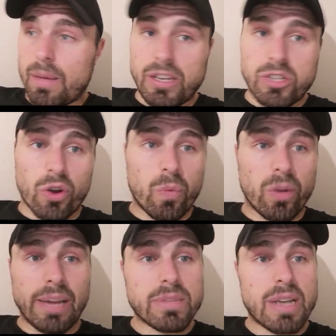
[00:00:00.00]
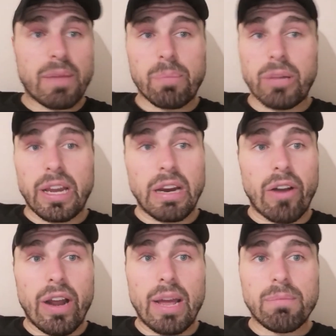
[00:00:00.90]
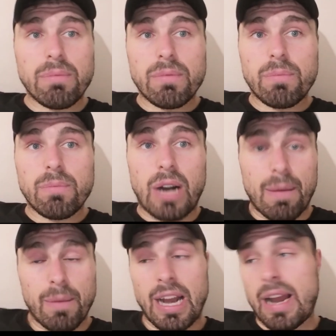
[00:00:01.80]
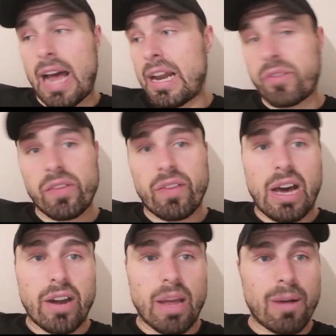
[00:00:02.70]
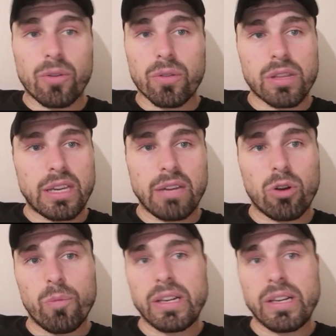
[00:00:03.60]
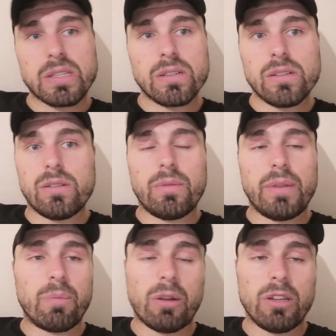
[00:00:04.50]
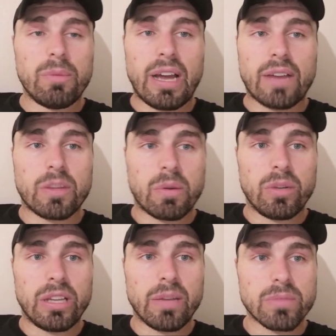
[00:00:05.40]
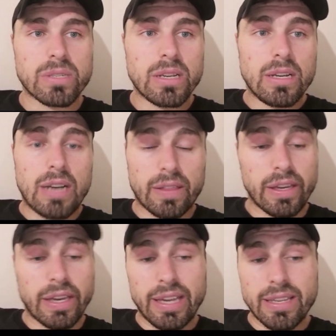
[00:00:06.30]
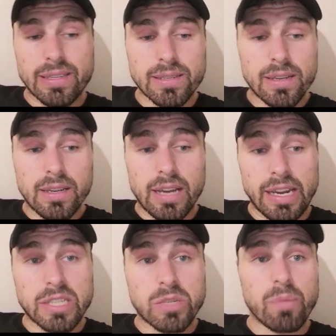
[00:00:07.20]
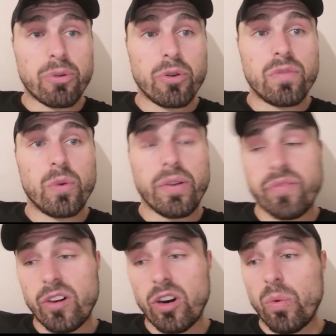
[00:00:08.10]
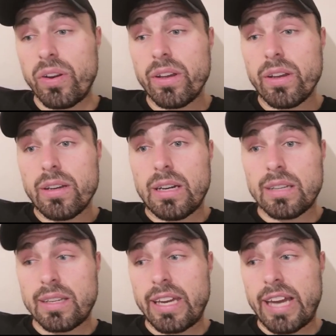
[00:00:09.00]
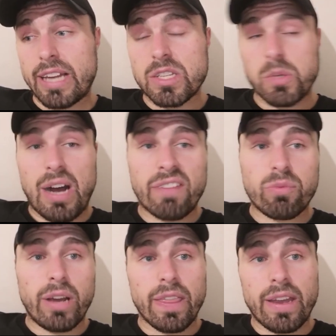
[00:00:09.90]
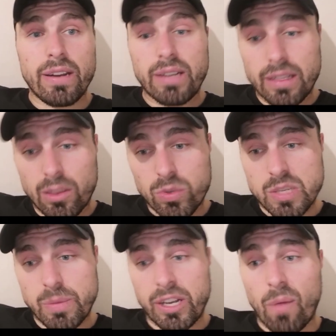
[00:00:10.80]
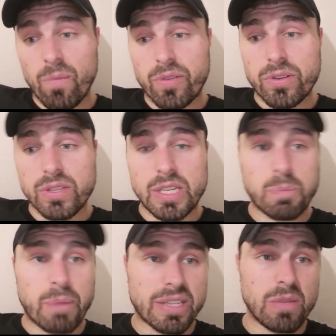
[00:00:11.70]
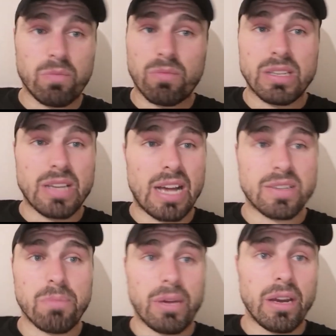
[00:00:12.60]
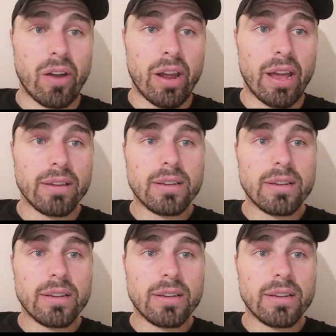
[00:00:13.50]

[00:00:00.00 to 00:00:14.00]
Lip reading: Jordan Williams hasn't been playing great, but I mean, I'd have Cavari, but I don't think he'll come in, so he'll probably have to be Williams. I think he needs to improve going forward. I think he gets to halfway and then loses a bit of confidence, and his passing hasn't been great.